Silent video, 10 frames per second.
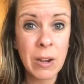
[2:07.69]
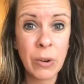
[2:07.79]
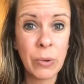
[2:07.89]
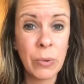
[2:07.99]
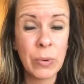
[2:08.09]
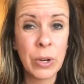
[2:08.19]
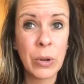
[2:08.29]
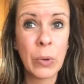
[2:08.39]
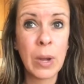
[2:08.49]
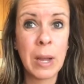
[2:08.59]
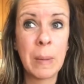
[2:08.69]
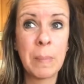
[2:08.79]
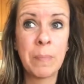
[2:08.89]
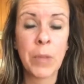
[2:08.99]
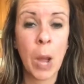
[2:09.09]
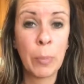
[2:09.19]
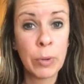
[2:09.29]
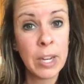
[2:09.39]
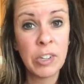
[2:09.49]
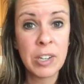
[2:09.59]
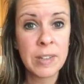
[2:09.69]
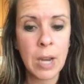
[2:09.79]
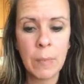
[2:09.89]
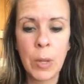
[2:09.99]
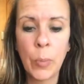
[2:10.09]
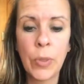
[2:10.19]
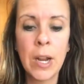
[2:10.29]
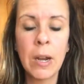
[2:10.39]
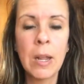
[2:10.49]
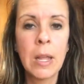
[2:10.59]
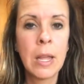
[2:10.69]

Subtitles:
no operations type people there.